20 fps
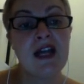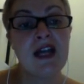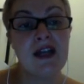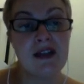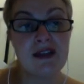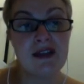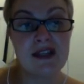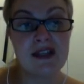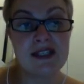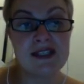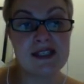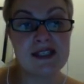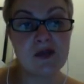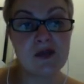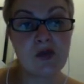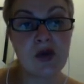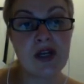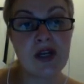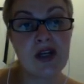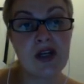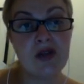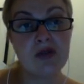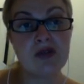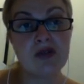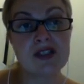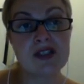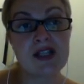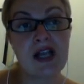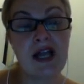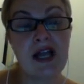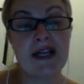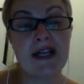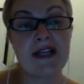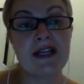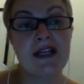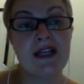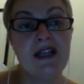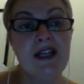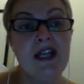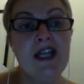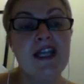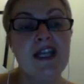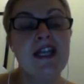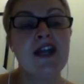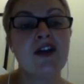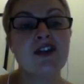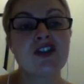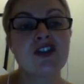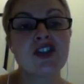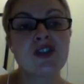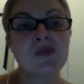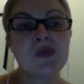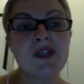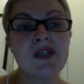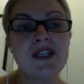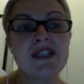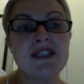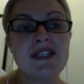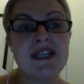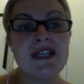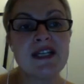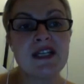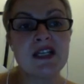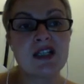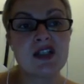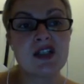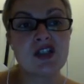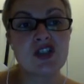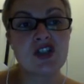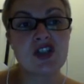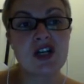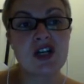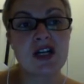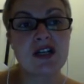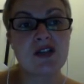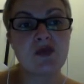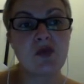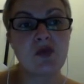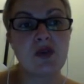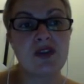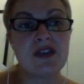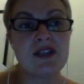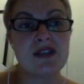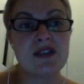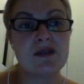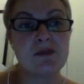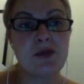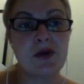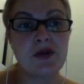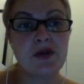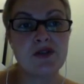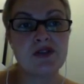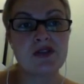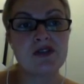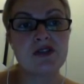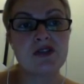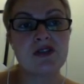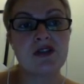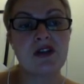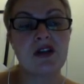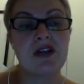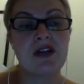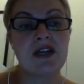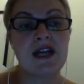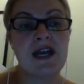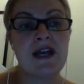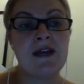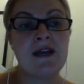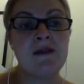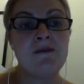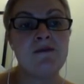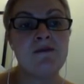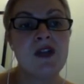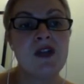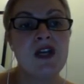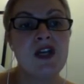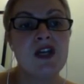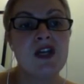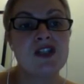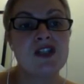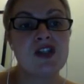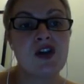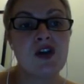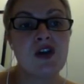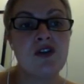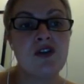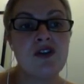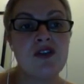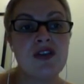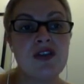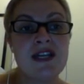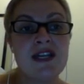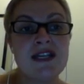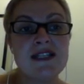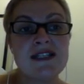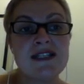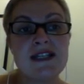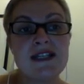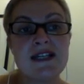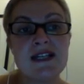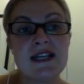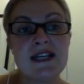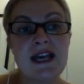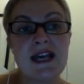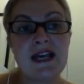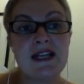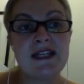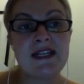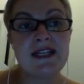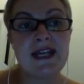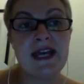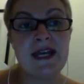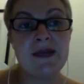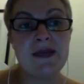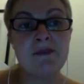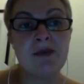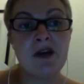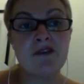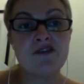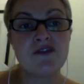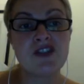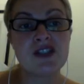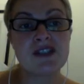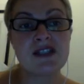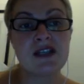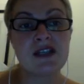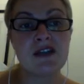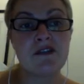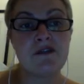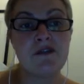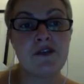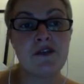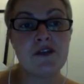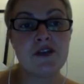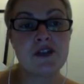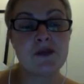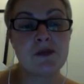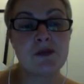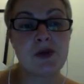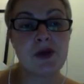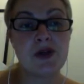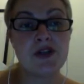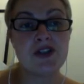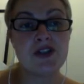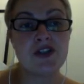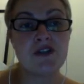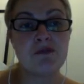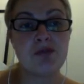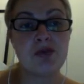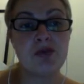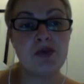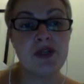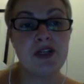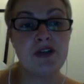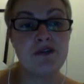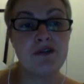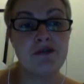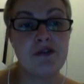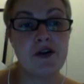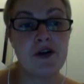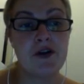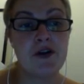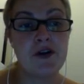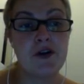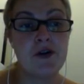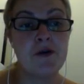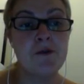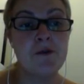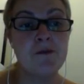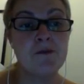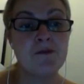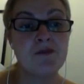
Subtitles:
This is what it looks like. Now, I just want to deconstruct what this post, okay? So there's the account name. I've just done a first post. I've put in a photo.